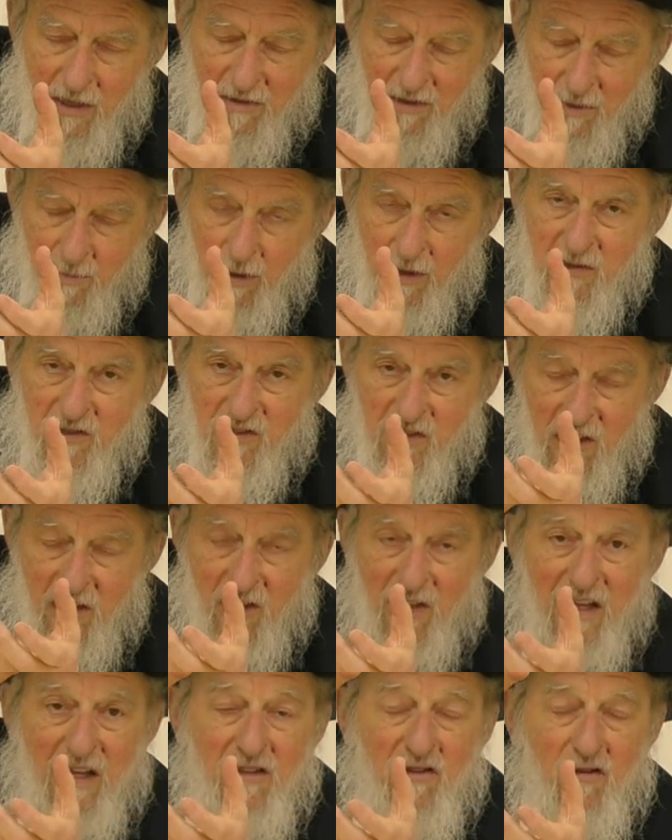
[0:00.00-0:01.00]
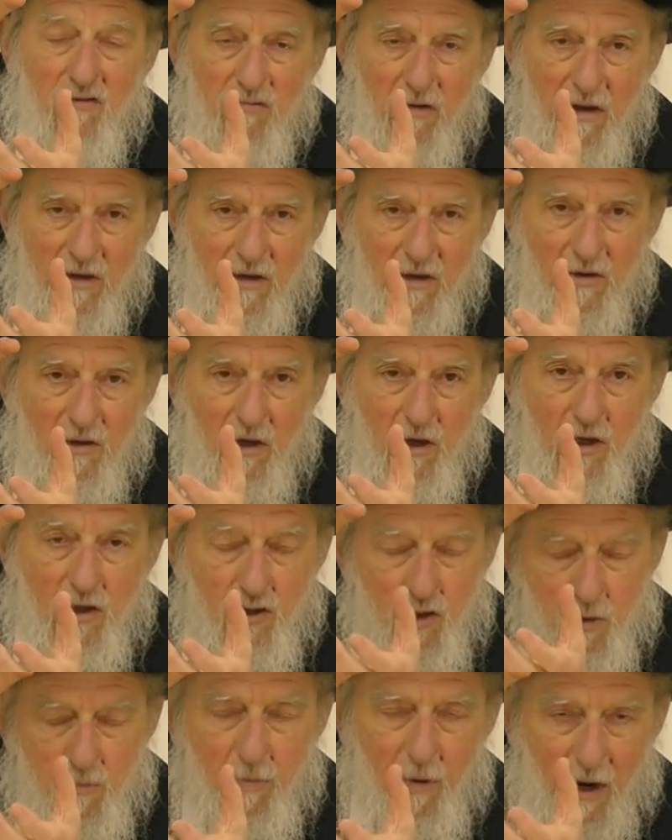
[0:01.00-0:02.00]
entity, but a single integrated
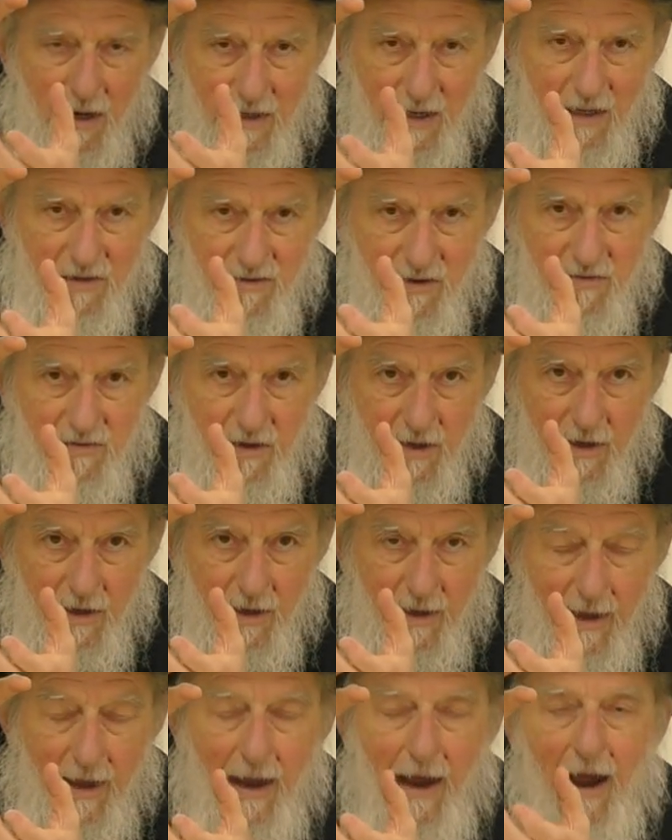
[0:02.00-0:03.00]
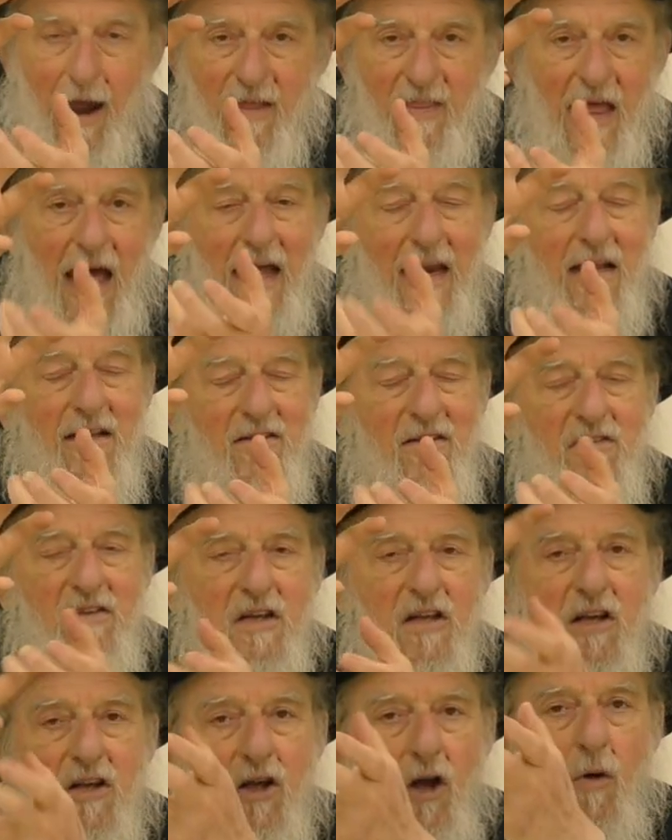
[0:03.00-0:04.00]
two part entity. And that entity
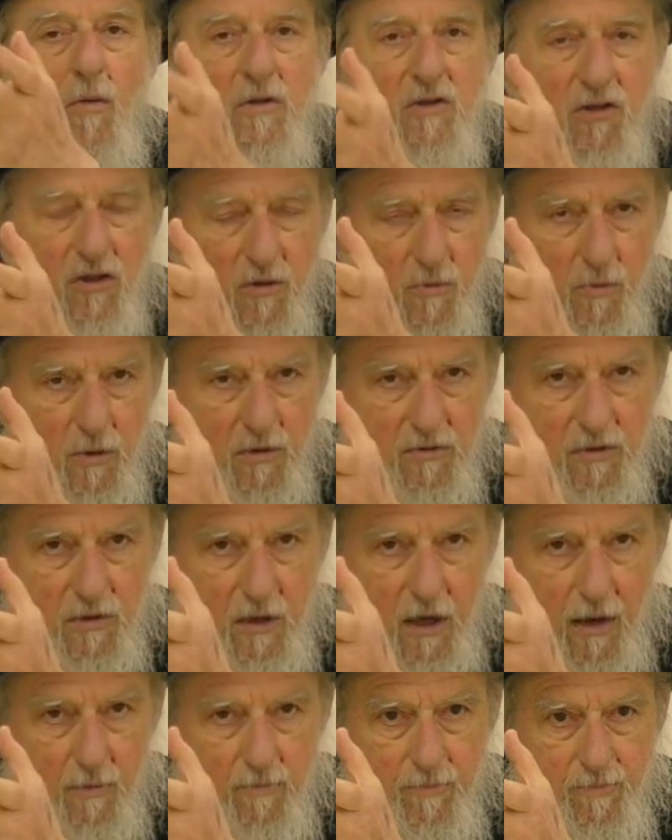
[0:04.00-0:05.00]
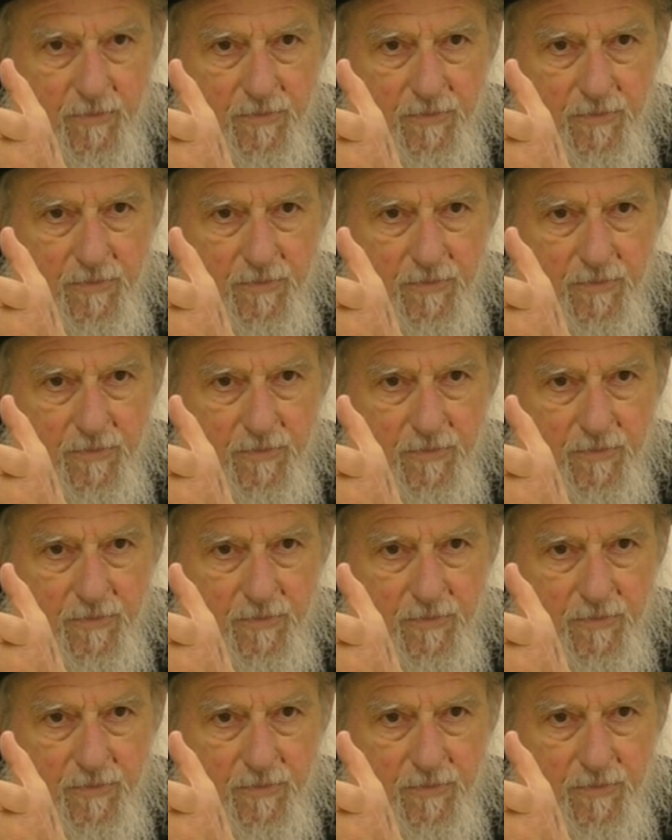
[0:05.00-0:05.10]
can go into the world to come.